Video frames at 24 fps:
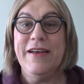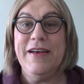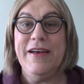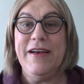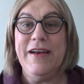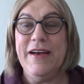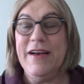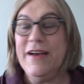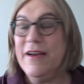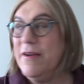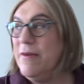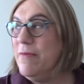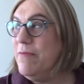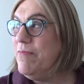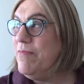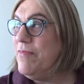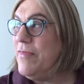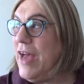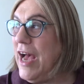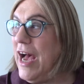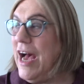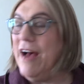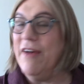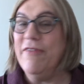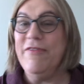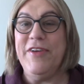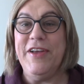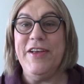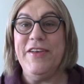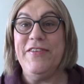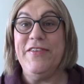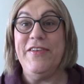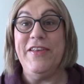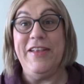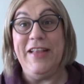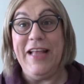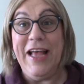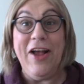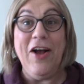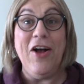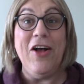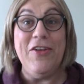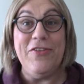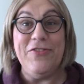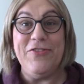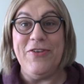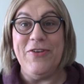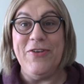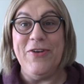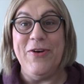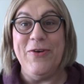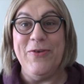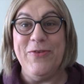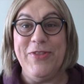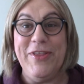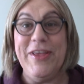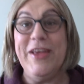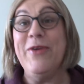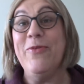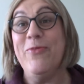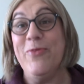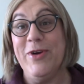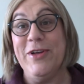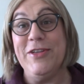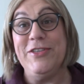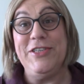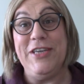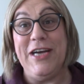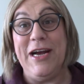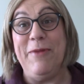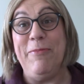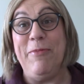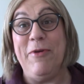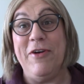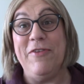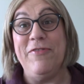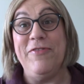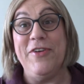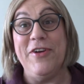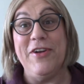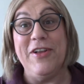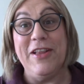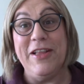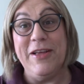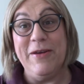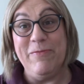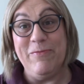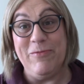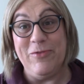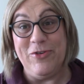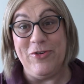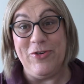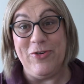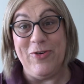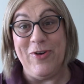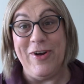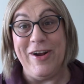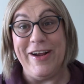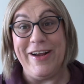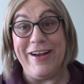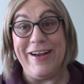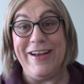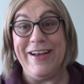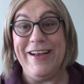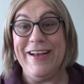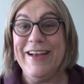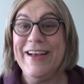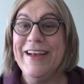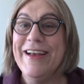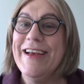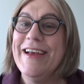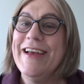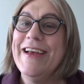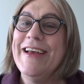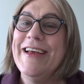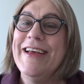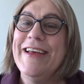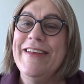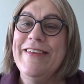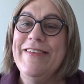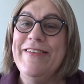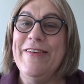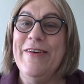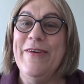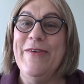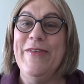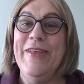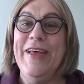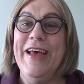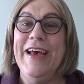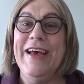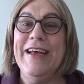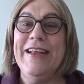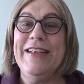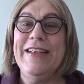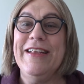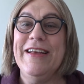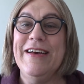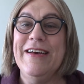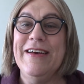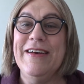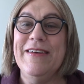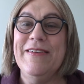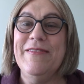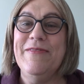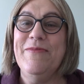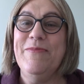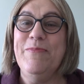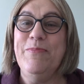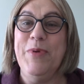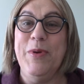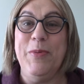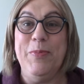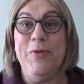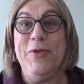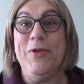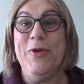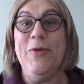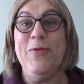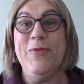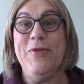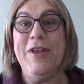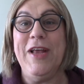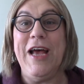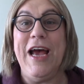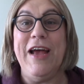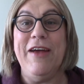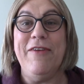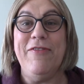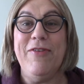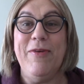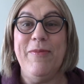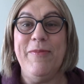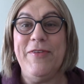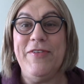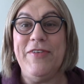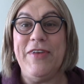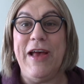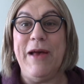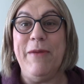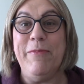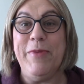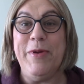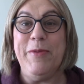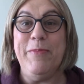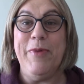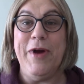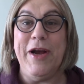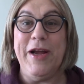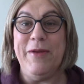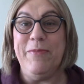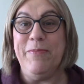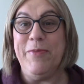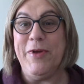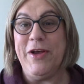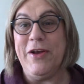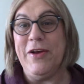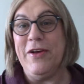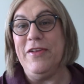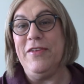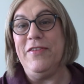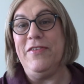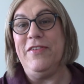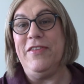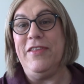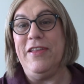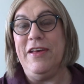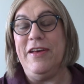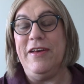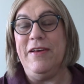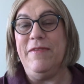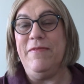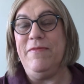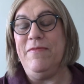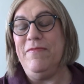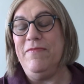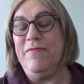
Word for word: um, obvious that they also know the "we'll chop off your limb" trick, so that uh, people don't die from a zombie bite because the